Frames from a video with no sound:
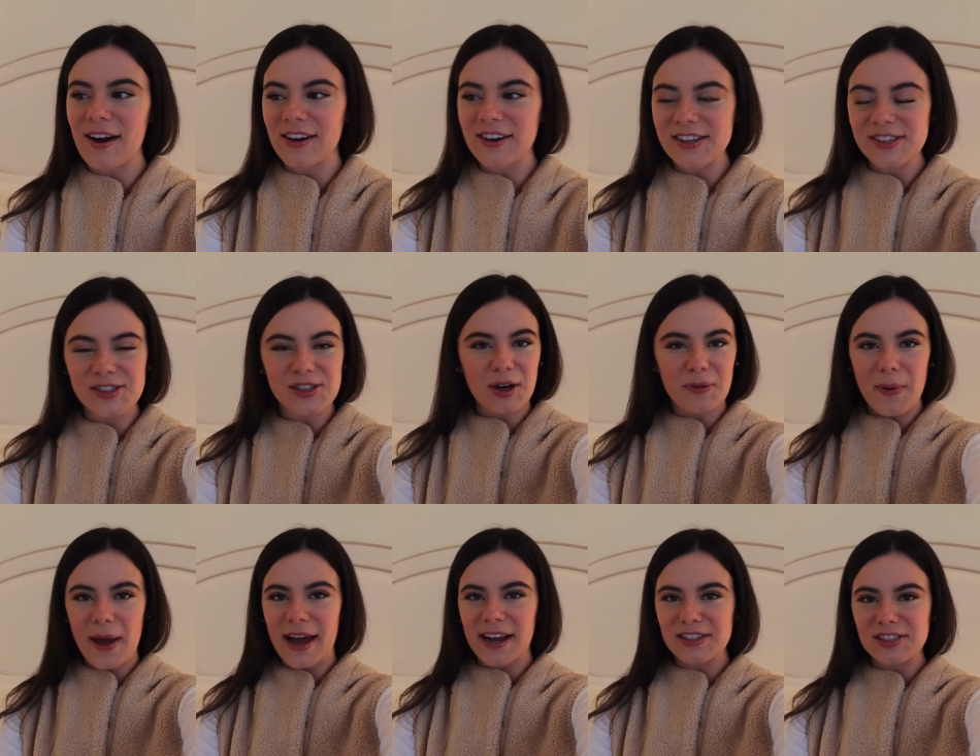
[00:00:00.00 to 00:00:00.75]
are going to
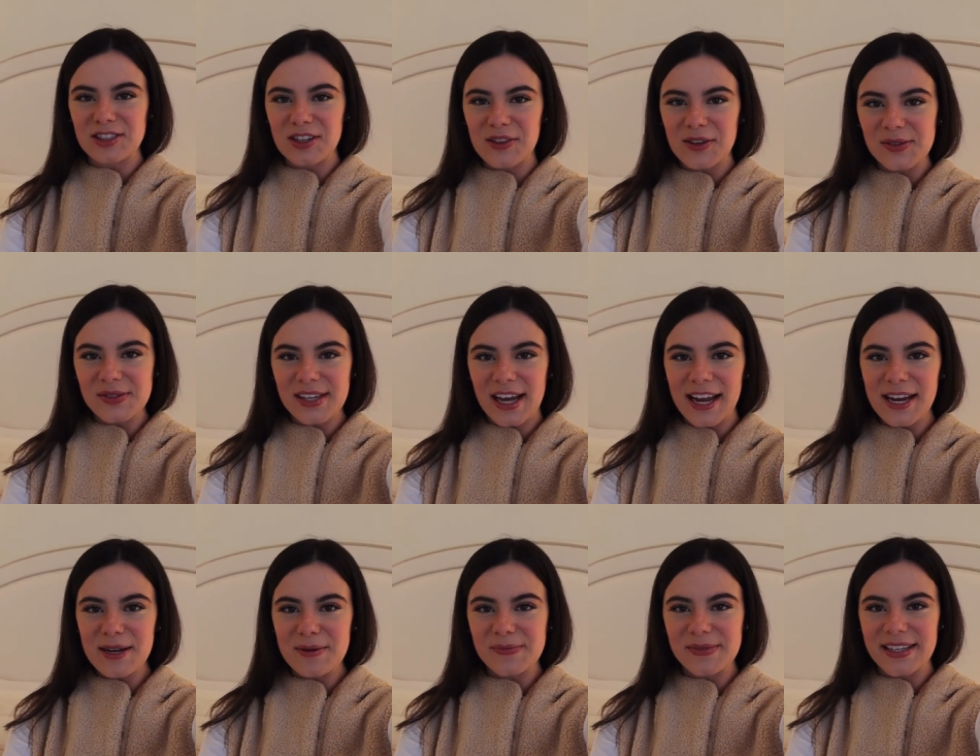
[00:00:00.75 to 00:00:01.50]
start packaging those
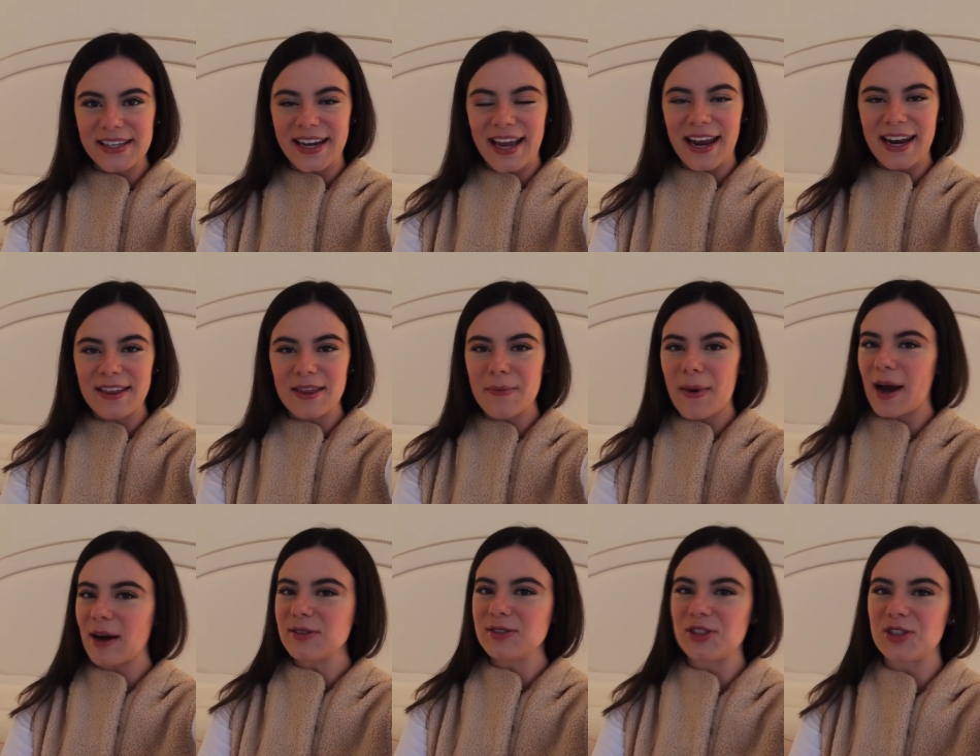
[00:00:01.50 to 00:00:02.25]
items and getting
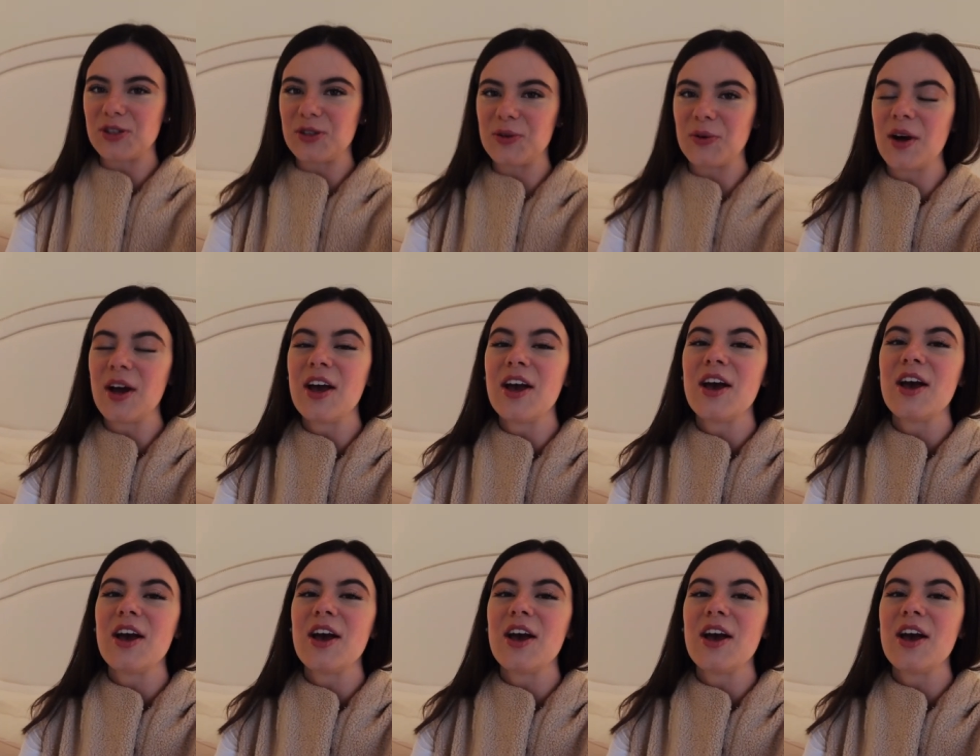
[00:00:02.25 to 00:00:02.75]
them out to